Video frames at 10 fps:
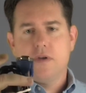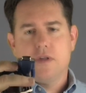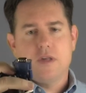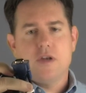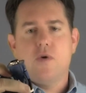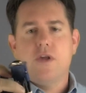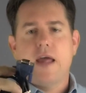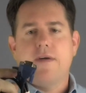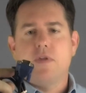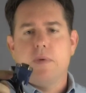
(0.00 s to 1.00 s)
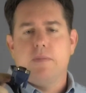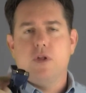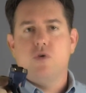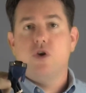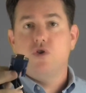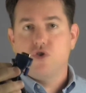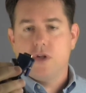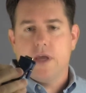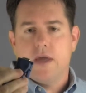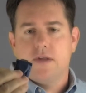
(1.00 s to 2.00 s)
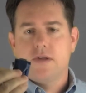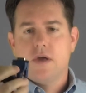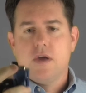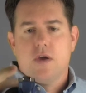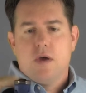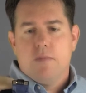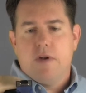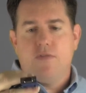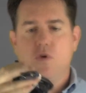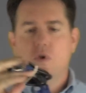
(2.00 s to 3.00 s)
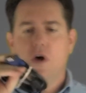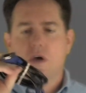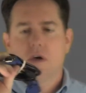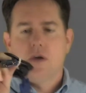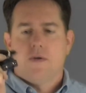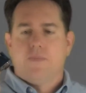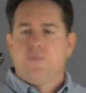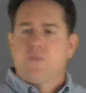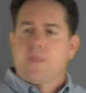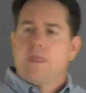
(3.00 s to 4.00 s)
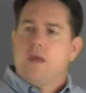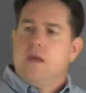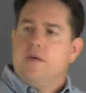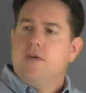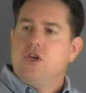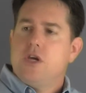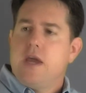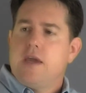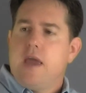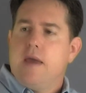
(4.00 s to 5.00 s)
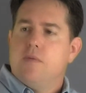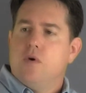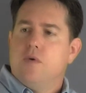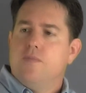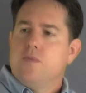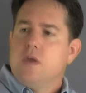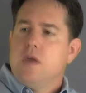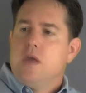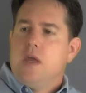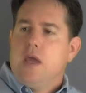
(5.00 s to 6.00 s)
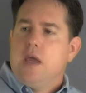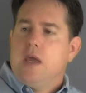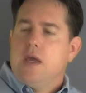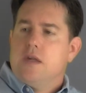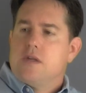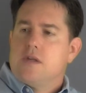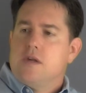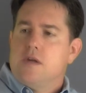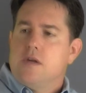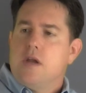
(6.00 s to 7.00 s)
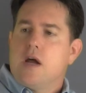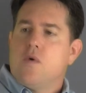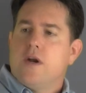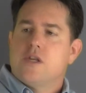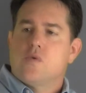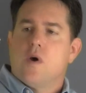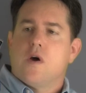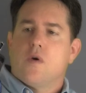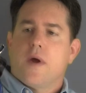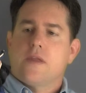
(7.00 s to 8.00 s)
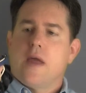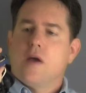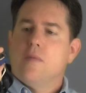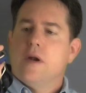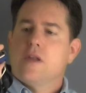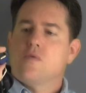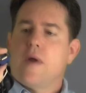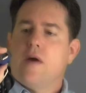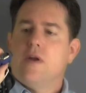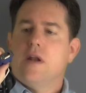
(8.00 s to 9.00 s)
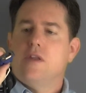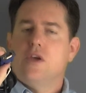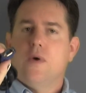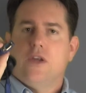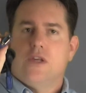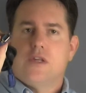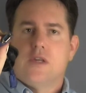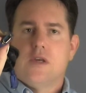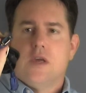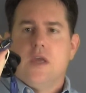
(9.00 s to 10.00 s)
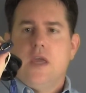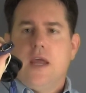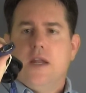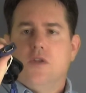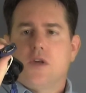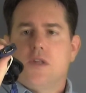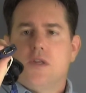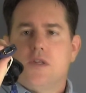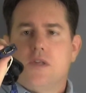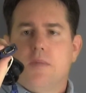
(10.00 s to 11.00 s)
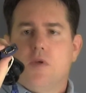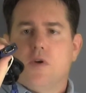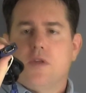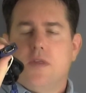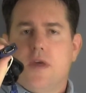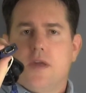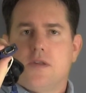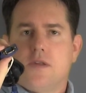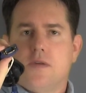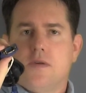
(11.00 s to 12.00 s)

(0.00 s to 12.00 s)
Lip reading: Doesn't always have to be blue, usually is. But if you look, a VGA cable is not quite a square or a rectangle, but it's rounded on 2 edges, and it looks similar to this.